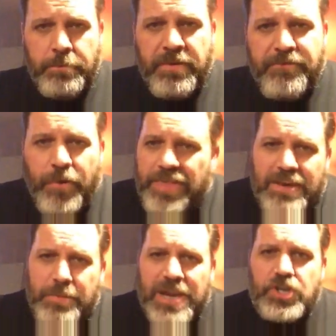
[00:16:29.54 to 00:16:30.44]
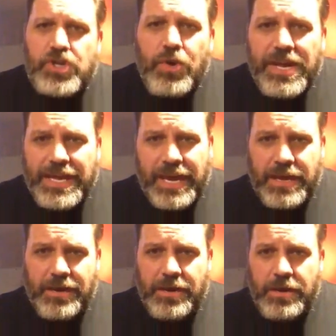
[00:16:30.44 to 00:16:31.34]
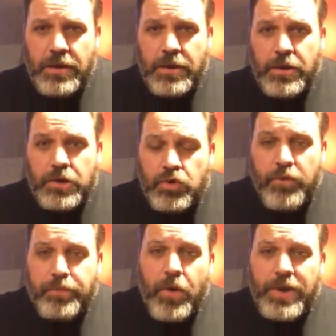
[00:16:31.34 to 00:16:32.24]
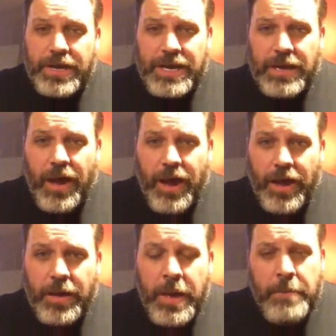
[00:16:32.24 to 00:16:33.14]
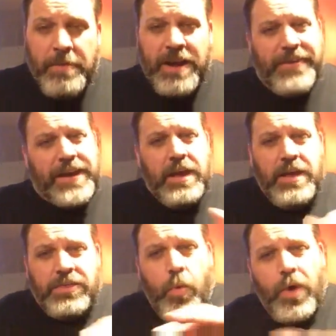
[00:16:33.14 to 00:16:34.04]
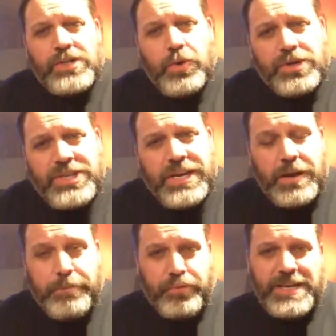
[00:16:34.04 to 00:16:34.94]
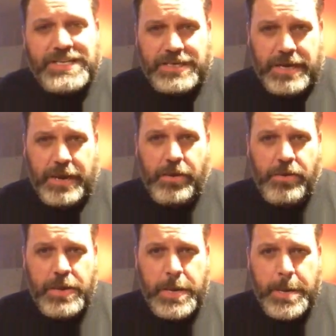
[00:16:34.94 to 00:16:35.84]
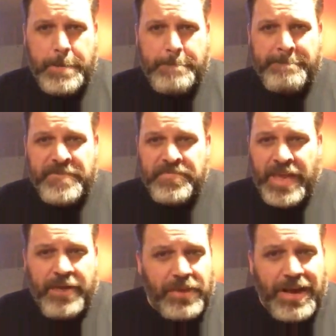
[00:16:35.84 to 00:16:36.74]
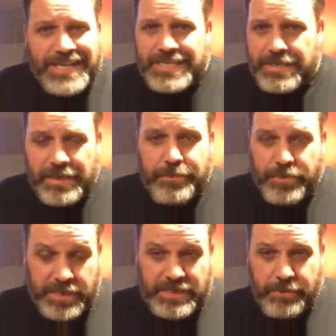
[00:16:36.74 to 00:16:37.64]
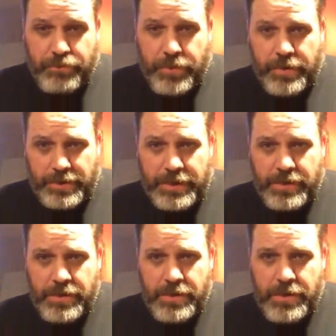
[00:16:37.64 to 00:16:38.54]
before they'd been adjudicated to have broken any law. Matter of fact, the ones who are sitting in prison now have lost their liberty temporarily.